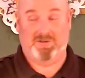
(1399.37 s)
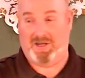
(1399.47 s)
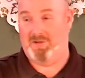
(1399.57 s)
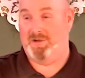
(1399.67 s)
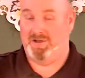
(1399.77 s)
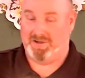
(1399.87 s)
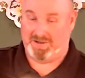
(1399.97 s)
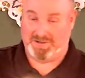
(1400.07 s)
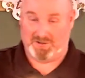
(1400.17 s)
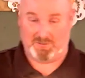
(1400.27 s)
came in
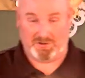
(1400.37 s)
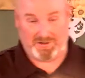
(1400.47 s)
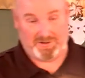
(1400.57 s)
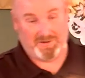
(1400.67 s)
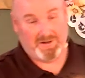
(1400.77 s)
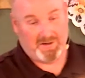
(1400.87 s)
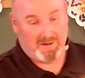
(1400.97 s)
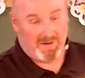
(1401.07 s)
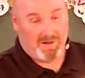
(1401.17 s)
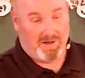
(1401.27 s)
and interpreted
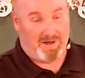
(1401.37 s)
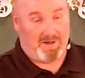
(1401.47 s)
it.